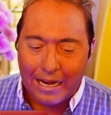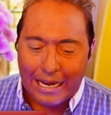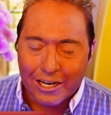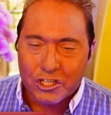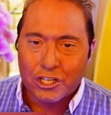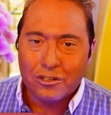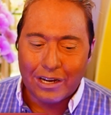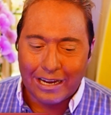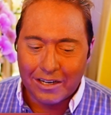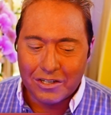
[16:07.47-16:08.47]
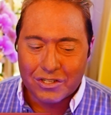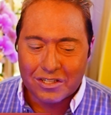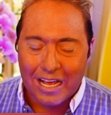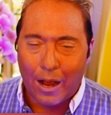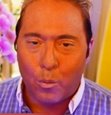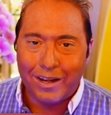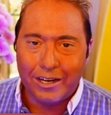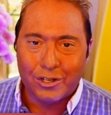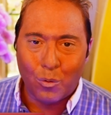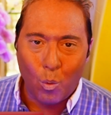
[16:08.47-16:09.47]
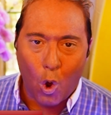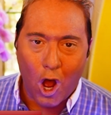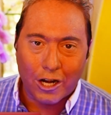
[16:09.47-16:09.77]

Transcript: And the issue is that we need to